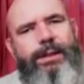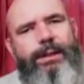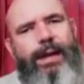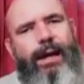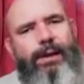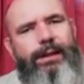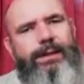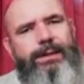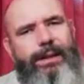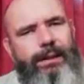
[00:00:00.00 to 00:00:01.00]
how
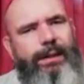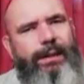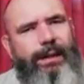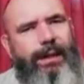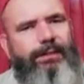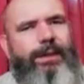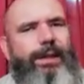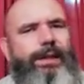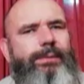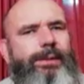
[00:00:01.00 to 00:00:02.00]
subtle and clever the
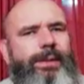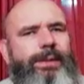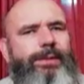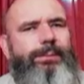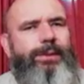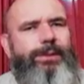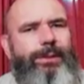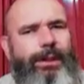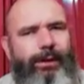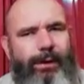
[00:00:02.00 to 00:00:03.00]
enemy is, because he
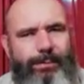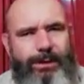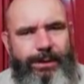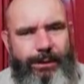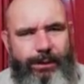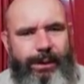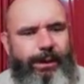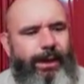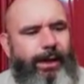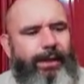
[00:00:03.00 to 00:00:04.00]
corrupts the Greek.
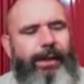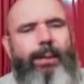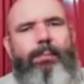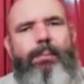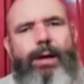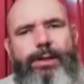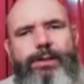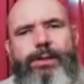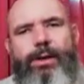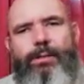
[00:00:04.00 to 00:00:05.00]
Now,
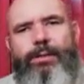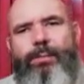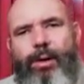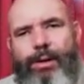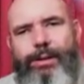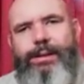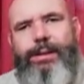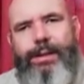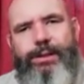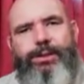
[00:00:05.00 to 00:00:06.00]
most of the modern
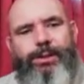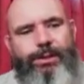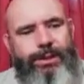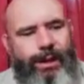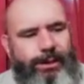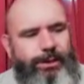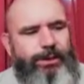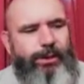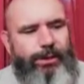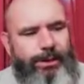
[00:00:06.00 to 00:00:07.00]
English translations
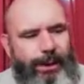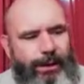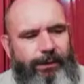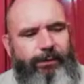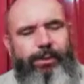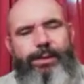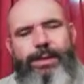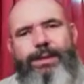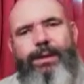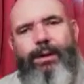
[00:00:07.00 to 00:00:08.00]
are taken from
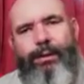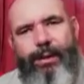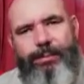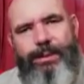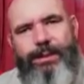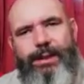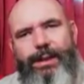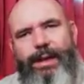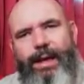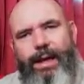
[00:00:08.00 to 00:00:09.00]
these corrupted
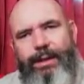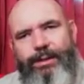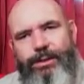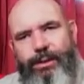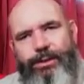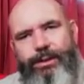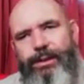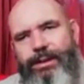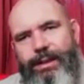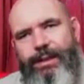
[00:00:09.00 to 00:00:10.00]
Alexandrian
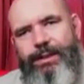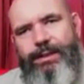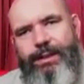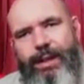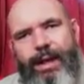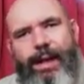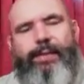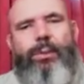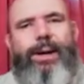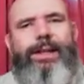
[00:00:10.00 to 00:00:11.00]
texts. And the
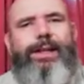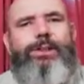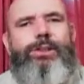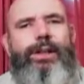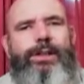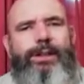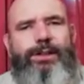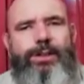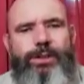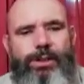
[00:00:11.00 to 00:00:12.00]
way they try and
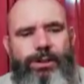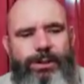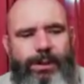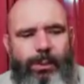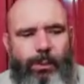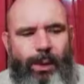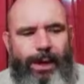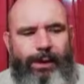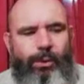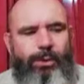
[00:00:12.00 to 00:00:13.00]
excuse
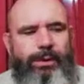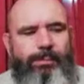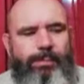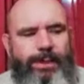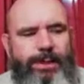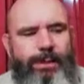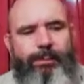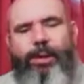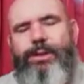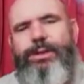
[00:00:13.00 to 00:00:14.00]
away all the missing
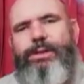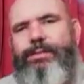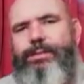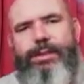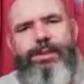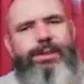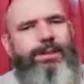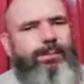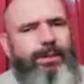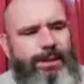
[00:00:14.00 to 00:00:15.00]
parts of the verses,
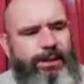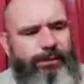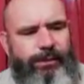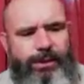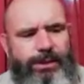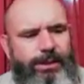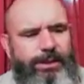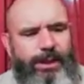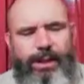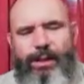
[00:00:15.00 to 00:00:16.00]
missing verses,
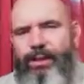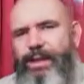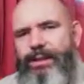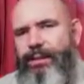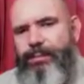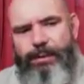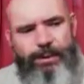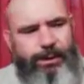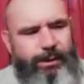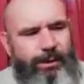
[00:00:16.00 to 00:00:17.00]
Great
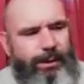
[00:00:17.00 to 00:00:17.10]
Commission